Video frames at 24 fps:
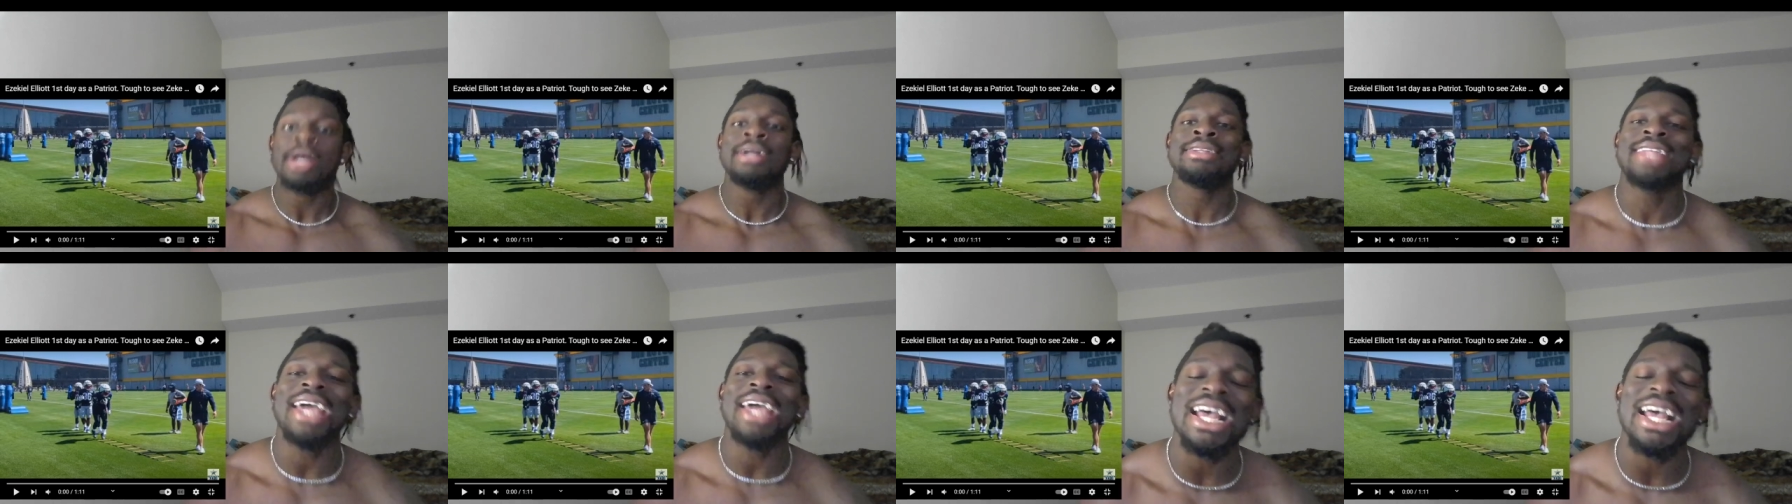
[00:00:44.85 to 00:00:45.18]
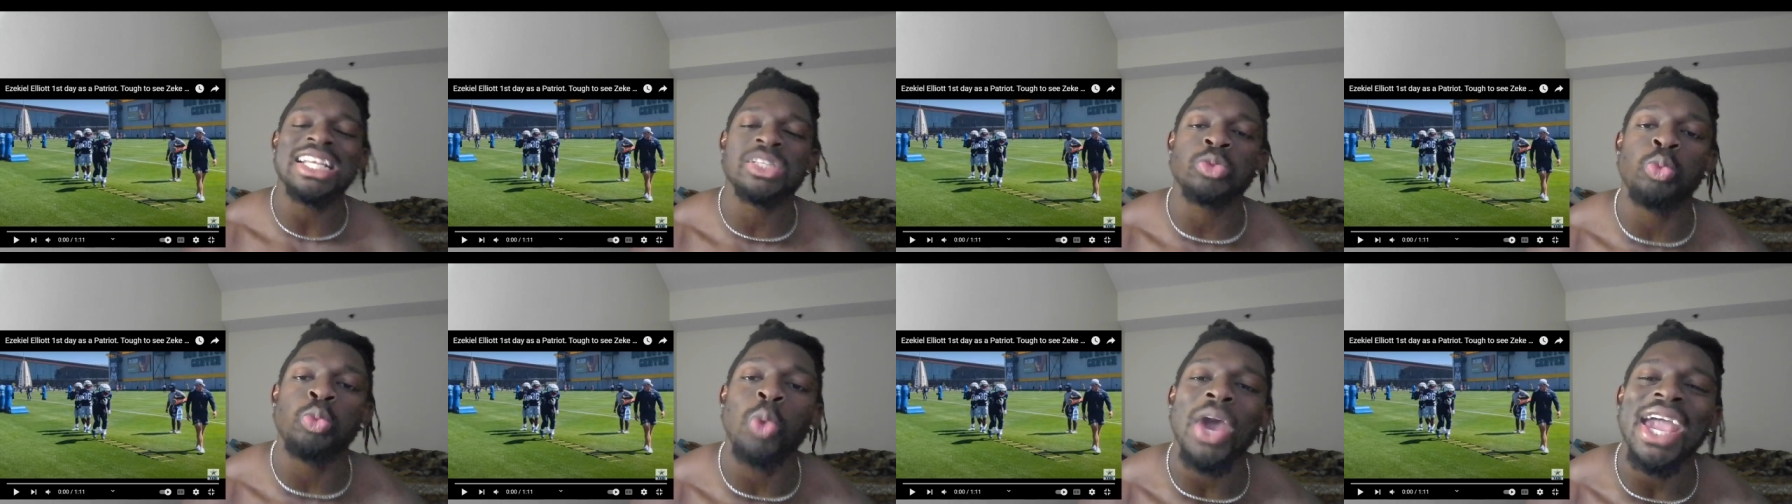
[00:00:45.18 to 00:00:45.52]

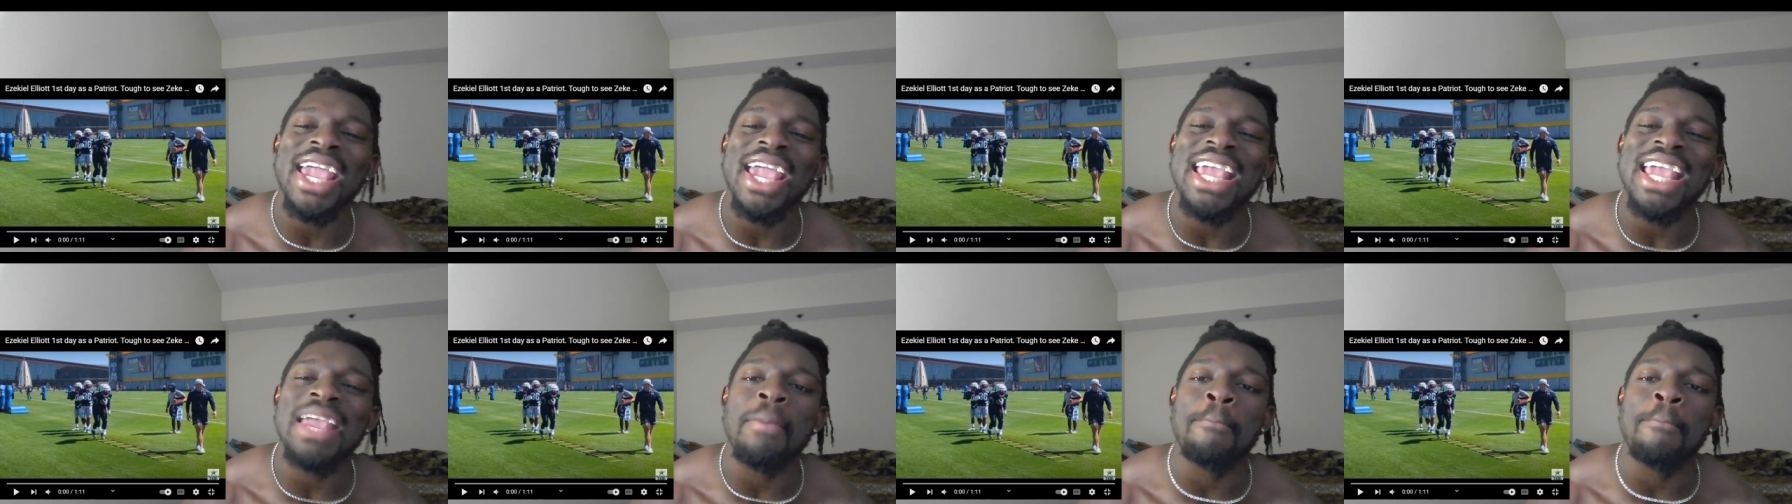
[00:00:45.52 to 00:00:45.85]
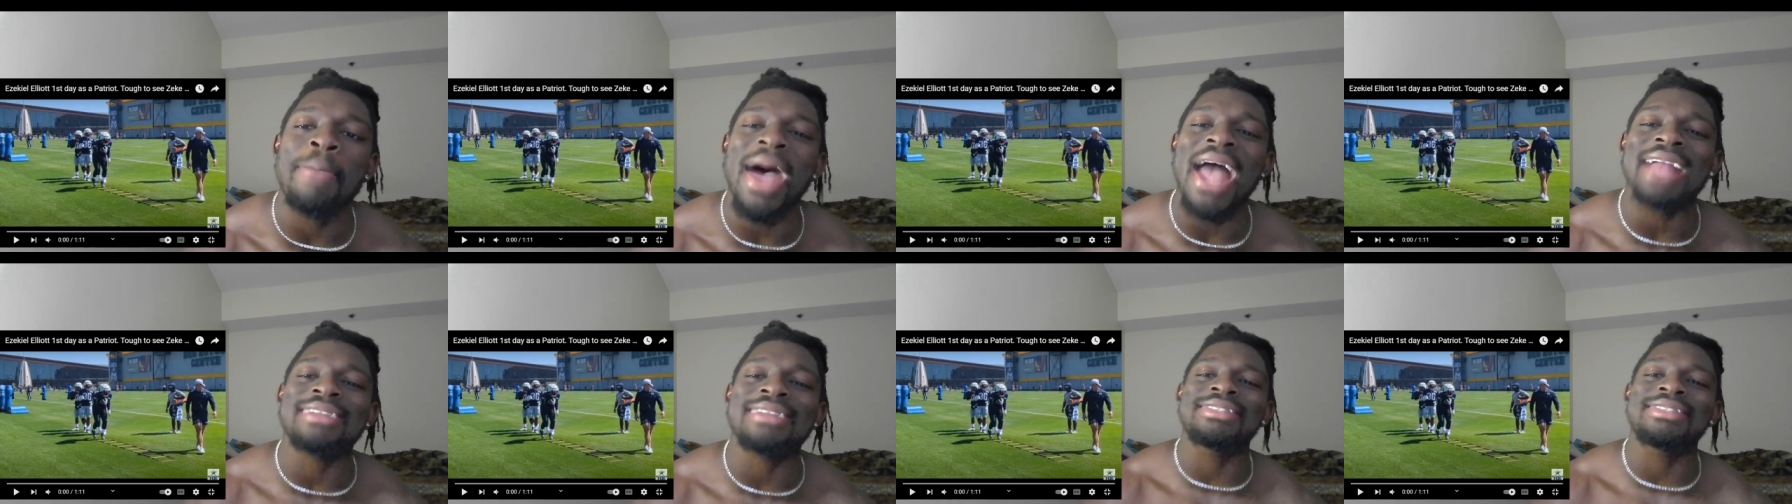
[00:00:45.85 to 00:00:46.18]
That's way
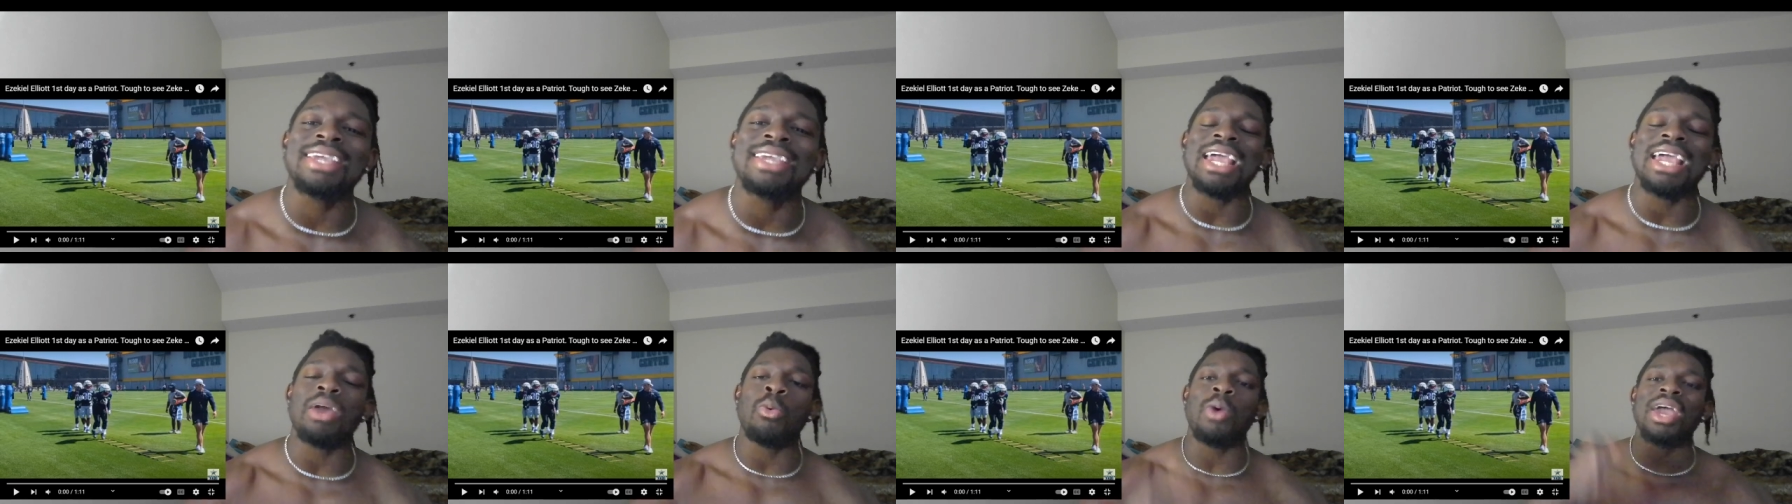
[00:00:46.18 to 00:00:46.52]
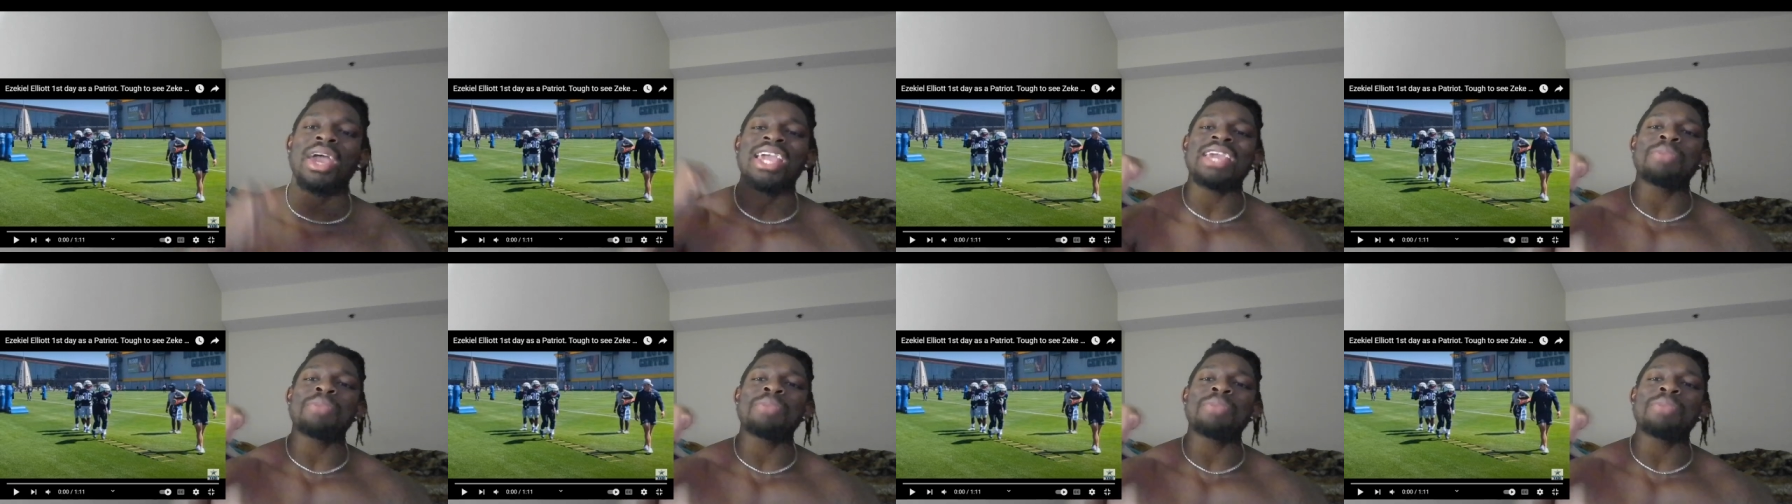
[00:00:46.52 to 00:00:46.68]
back then when